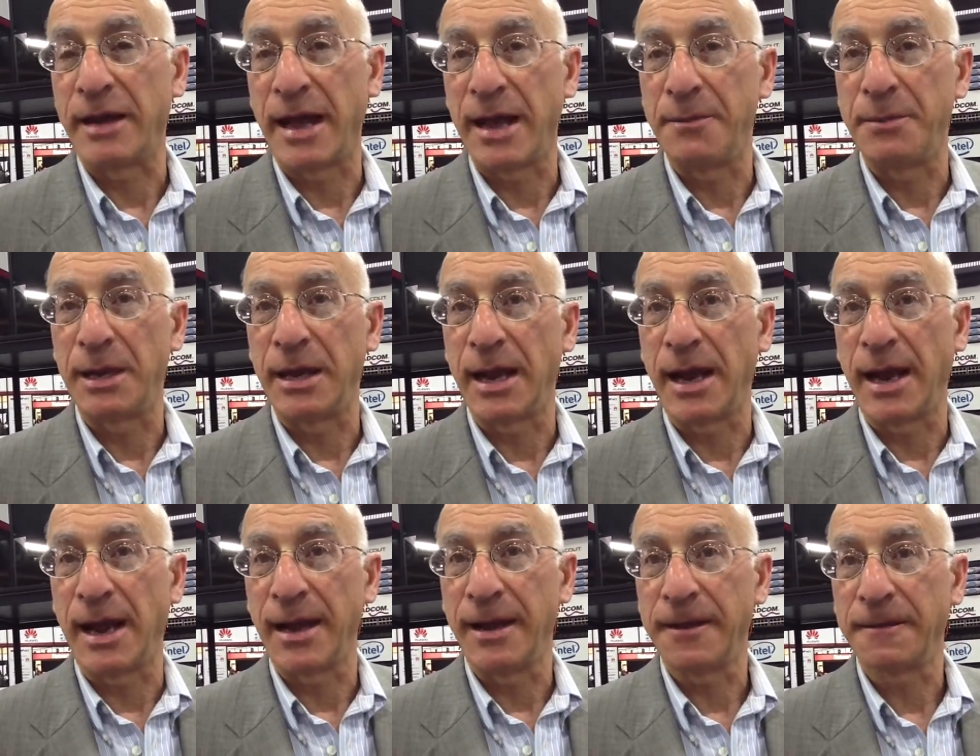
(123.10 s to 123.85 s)

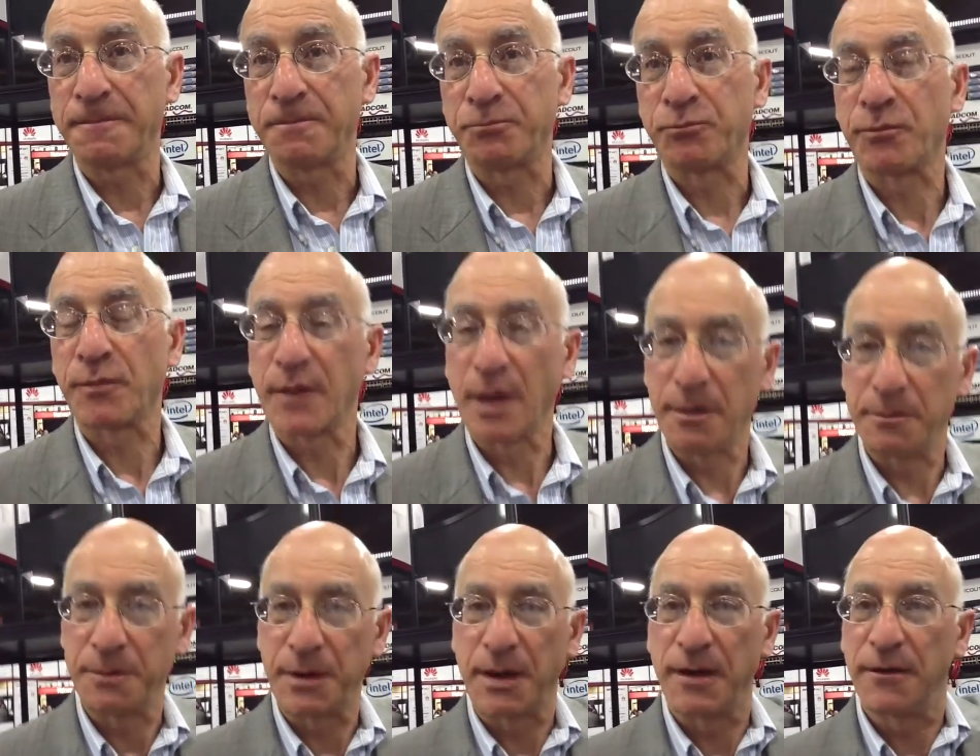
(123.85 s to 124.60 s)
API
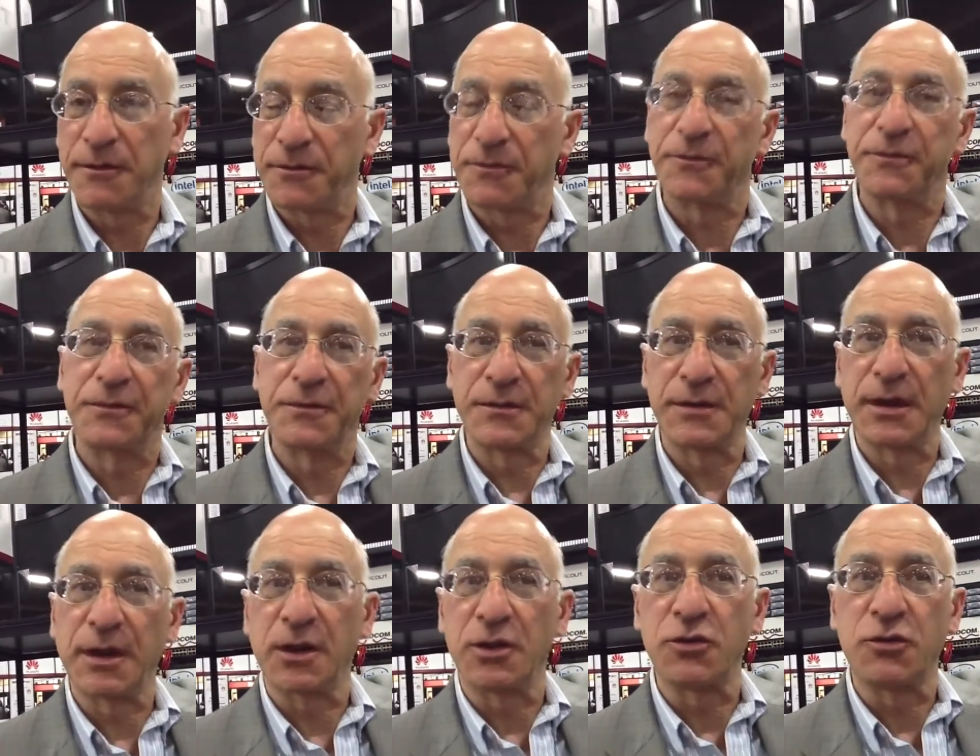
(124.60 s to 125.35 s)
of
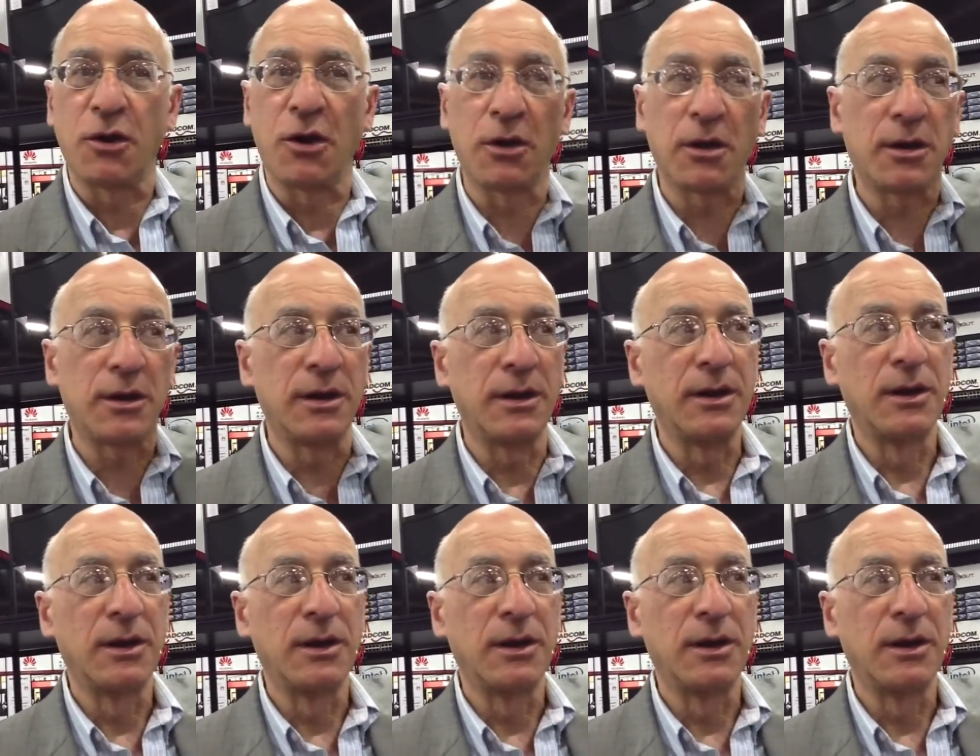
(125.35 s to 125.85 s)
the controller.